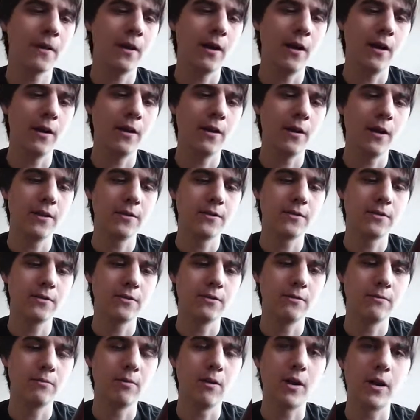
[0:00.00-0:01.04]
I had
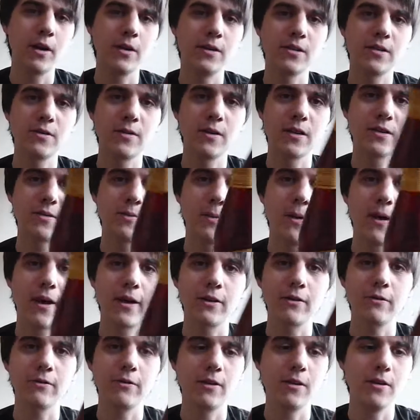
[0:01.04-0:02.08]
to buy a
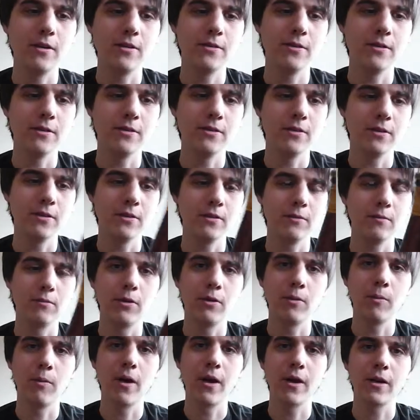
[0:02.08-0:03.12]
6-pack of these and
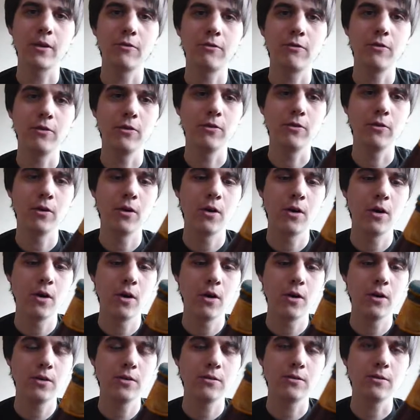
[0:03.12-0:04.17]
bring back a few,
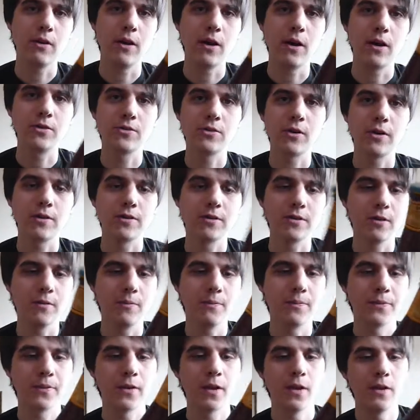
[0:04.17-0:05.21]
so I tried
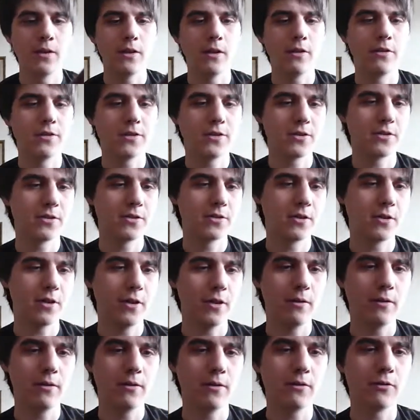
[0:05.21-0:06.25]
some. Now this is
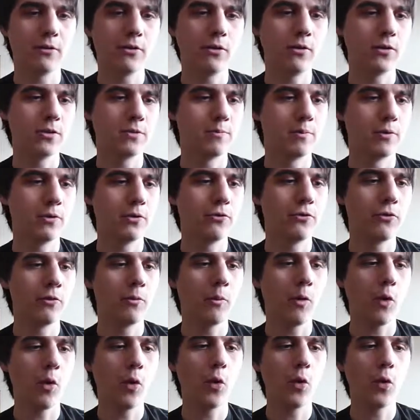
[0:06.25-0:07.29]
of course brewed
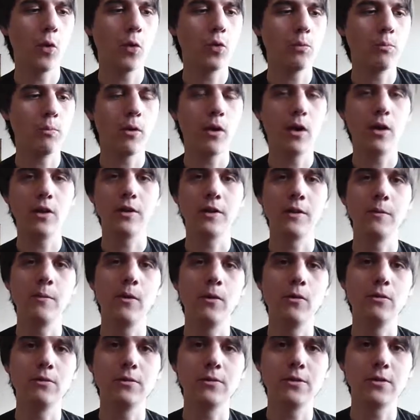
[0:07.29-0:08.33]
from all barley
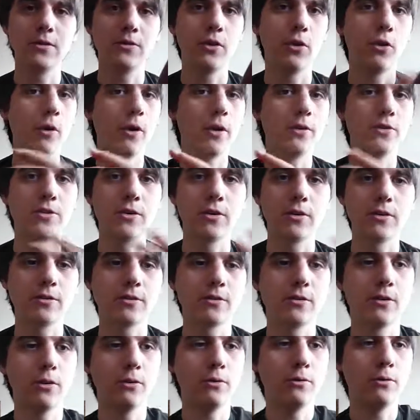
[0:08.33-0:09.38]
malts, no adjuncts,
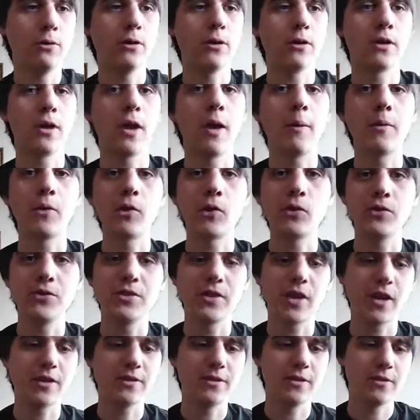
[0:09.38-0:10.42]
no chemicals
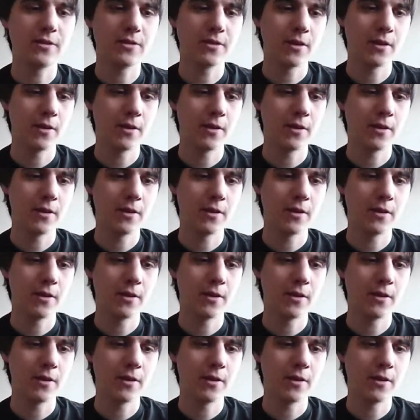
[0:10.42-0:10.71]
added.